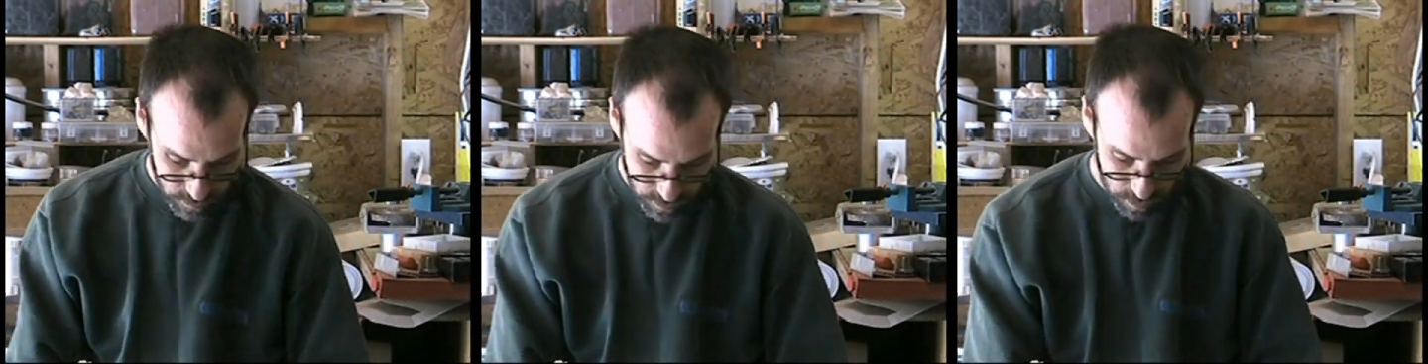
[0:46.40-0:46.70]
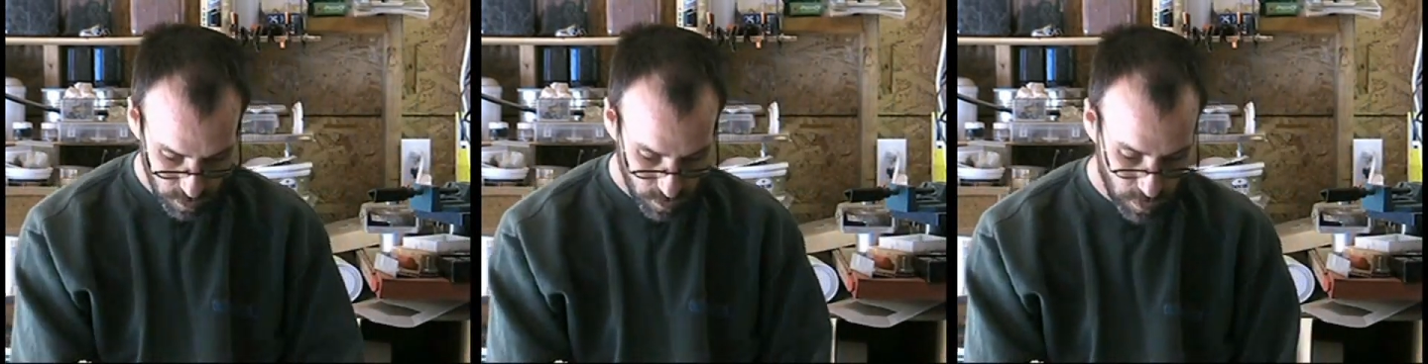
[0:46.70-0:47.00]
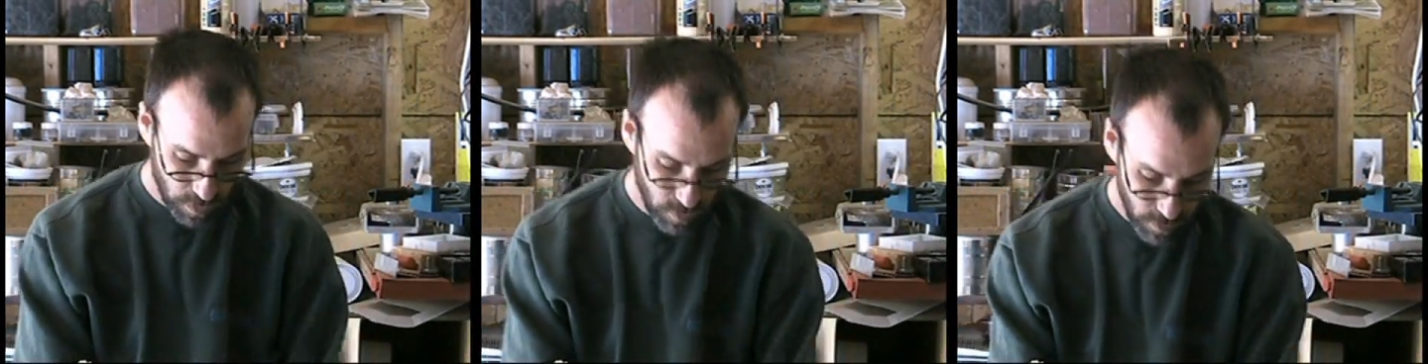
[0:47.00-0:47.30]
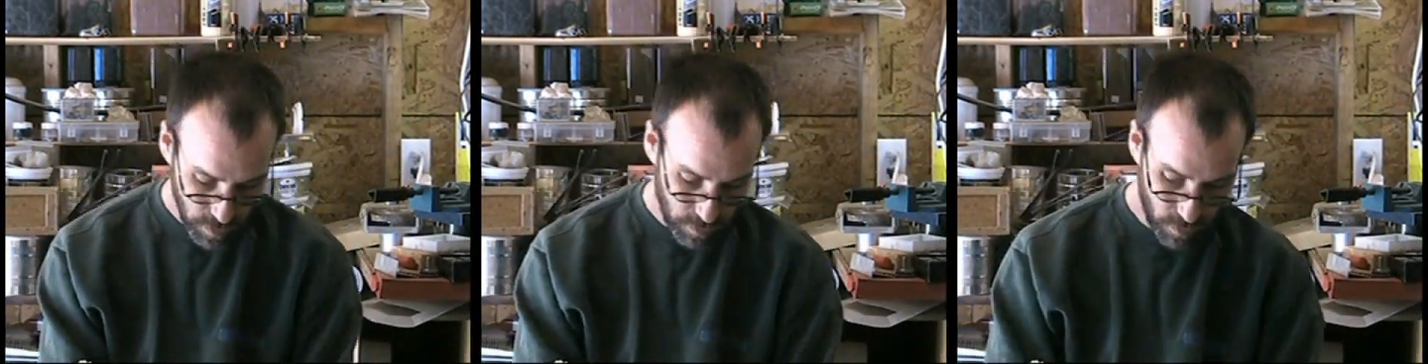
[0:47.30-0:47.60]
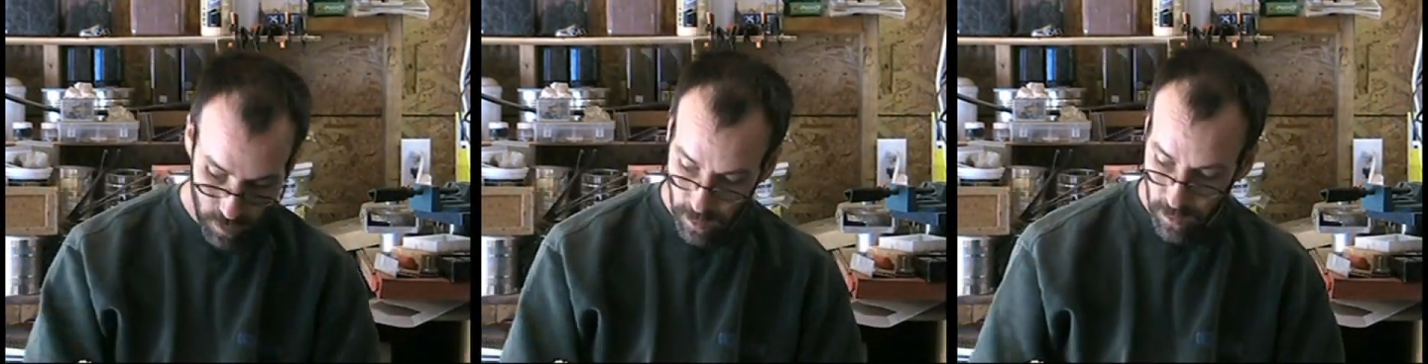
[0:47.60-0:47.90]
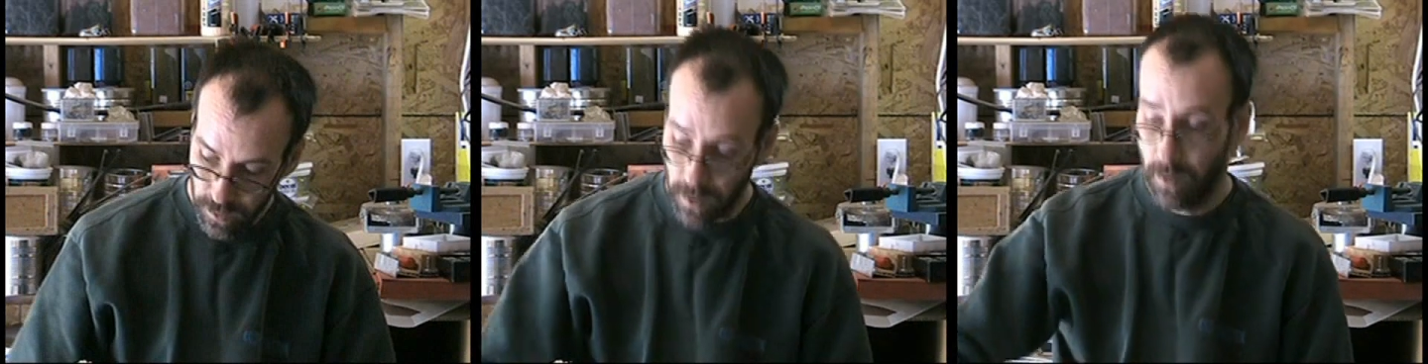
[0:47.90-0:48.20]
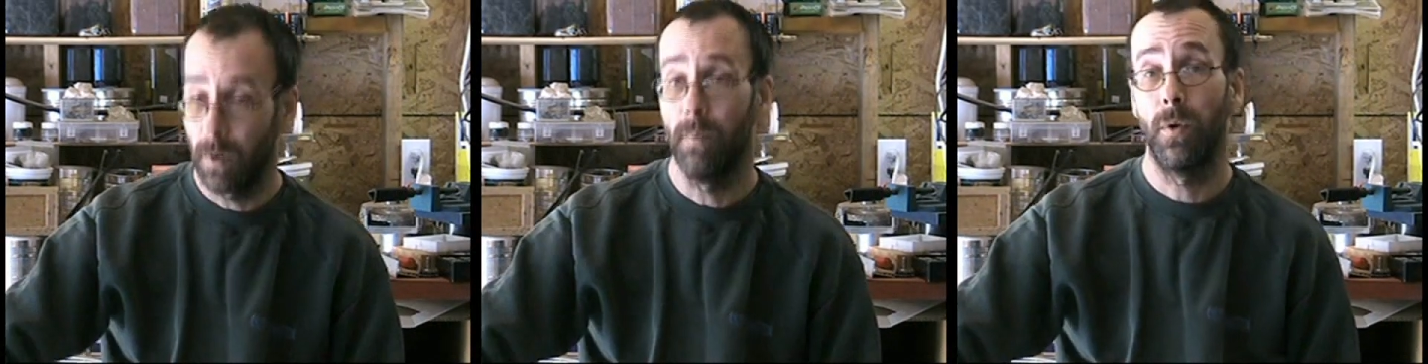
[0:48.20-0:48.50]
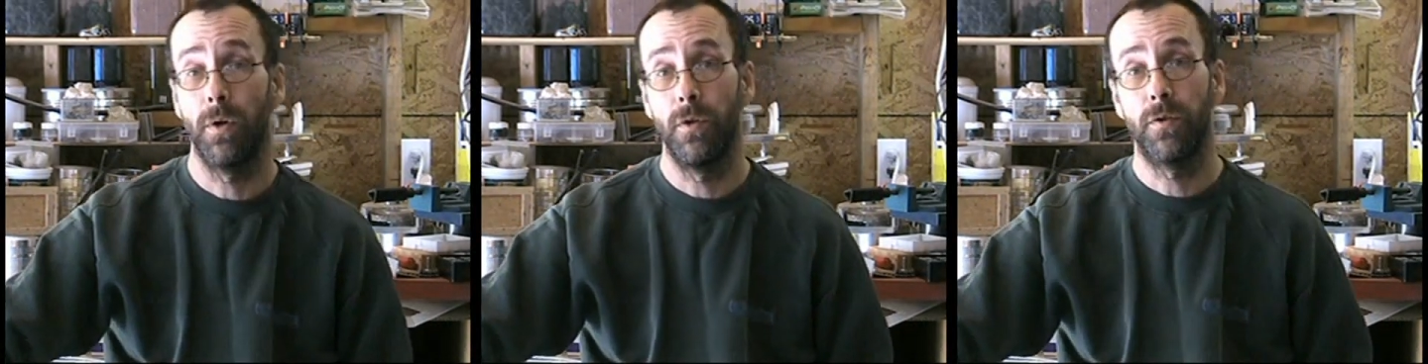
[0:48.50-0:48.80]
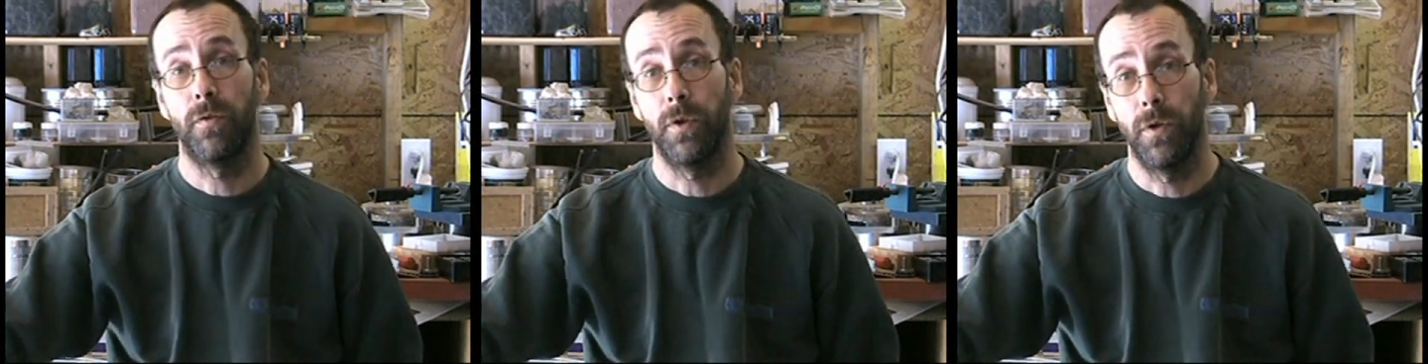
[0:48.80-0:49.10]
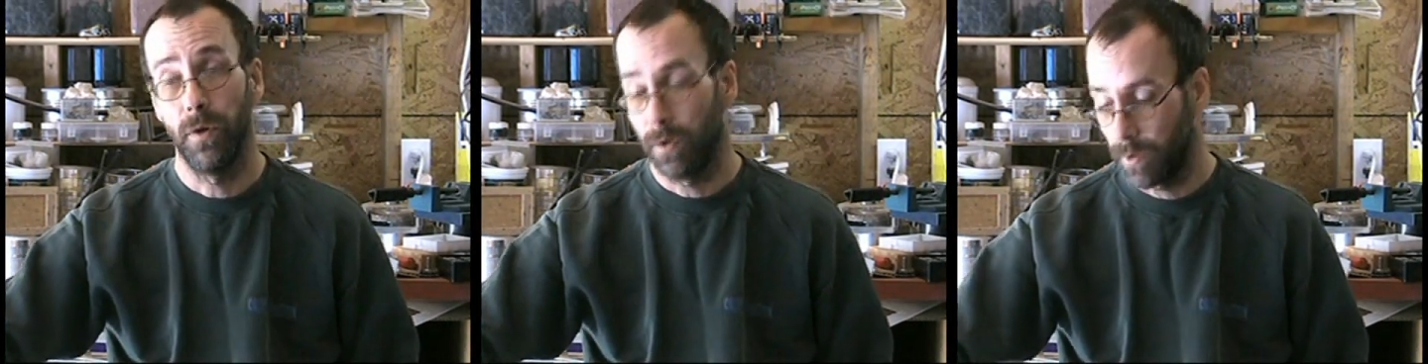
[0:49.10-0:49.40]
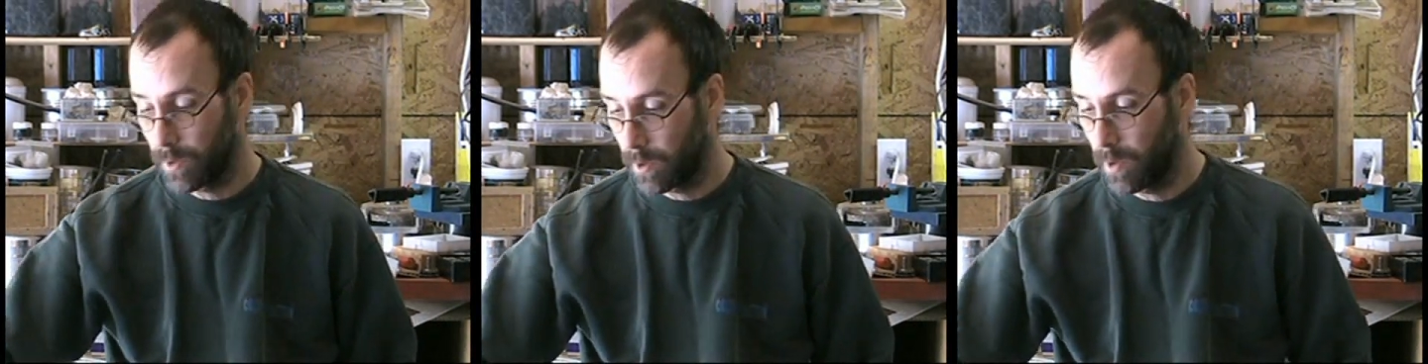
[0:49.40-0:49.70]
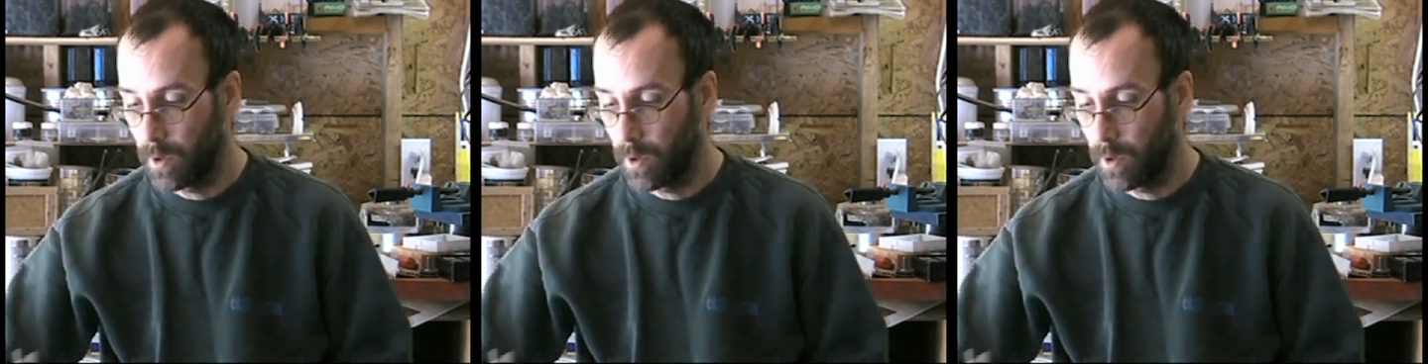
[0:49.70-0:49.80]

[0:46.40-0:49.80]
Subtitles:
What was I showing you? Oh yeah, the girders. That's what I'm going to use for the girders.